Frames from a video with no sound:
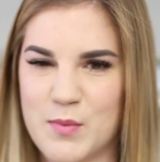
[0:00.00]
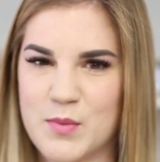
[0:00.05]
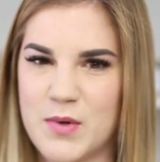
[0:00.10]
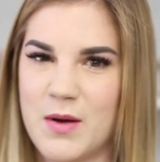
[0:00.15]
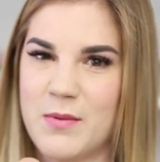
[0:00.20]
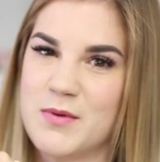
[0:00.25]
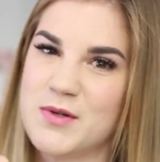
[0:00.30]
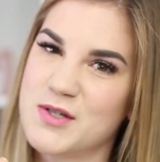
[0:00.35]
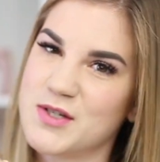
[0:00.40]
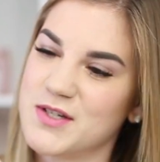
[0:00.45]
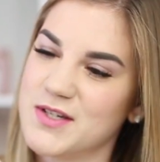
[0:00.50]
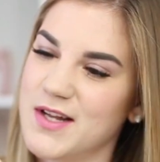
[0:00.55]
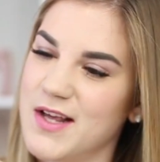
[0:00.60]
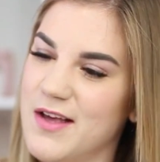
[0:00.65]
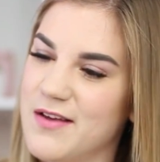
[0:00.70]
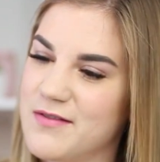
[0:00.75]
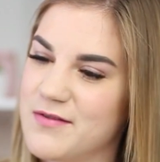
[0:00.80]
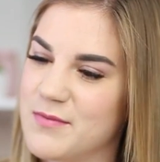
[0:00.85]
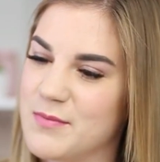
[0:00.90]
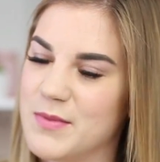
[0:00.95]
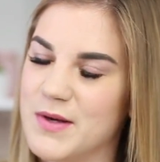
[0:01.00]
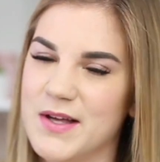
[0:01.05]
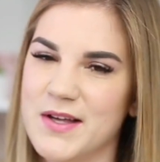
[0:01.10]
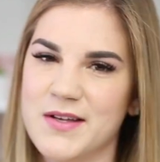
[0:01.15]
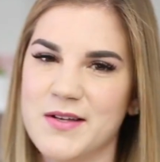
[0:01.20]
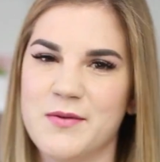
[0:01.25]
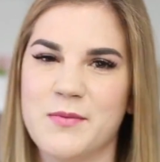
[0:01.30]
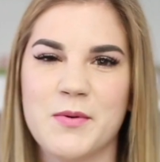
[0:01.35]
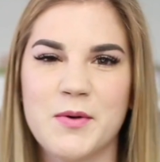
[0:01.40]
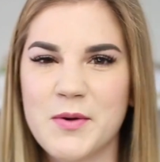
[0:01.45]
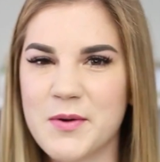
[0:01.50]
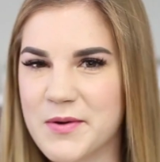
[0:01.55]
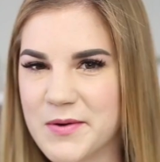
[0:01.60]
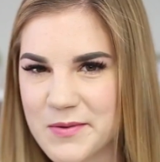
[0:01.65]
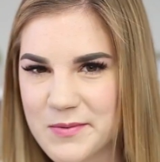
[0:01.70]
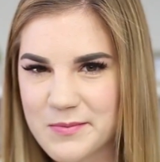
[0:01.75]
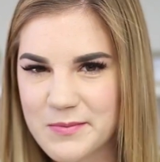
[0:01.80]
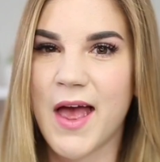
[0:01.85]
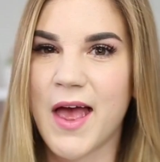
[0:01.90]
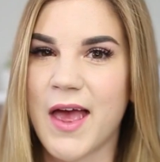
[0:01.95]
Probably shouldn't have, but we're
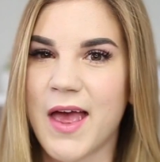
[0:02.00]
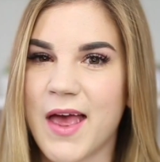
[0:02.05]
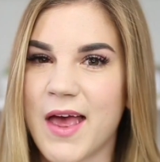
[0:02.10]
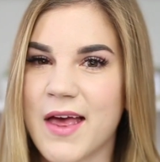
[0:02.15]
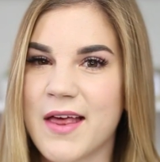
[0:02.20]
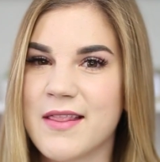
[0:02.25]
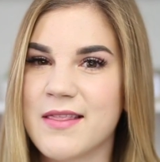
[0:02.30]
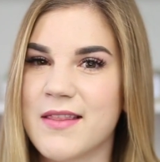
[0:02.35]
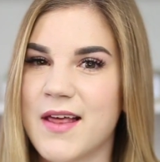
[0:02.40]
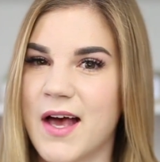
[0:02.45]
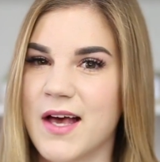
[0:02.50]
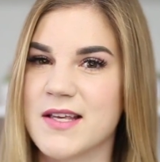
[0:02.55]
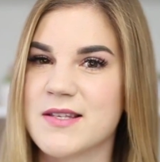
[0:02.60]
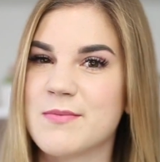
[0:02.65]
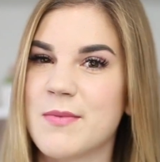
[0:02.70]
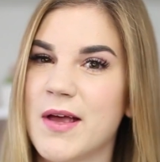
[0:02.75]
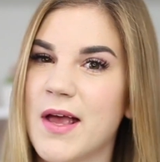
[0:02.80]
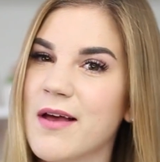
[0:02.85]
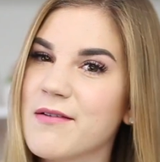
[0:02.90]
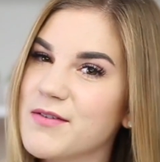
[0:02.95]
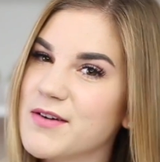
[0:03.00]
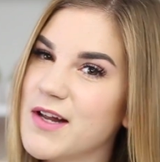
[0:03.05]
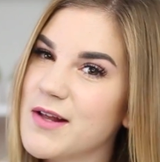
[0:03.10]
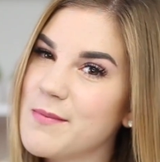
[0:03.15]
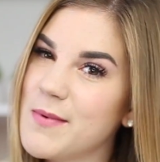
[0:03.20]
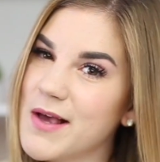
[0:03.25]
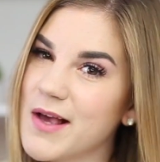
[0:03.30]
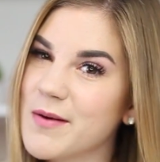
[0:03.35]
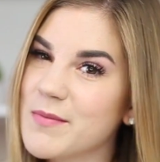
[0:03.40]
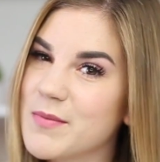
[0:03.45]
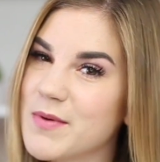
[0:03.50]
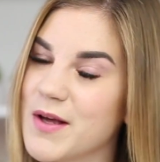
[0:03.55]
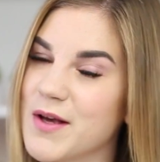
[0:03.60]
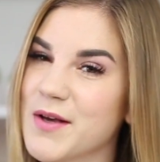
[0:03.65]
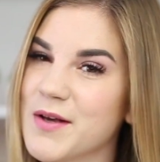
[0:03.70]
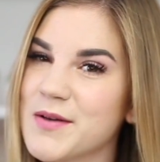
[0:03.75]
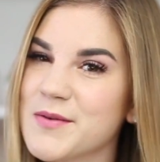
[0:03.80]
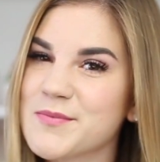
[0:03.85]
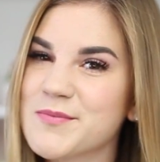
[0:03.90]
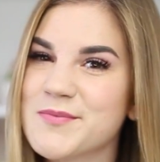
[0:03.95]
cool. And that is my everyday makeup
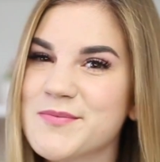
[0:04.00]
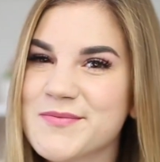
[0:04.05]
look.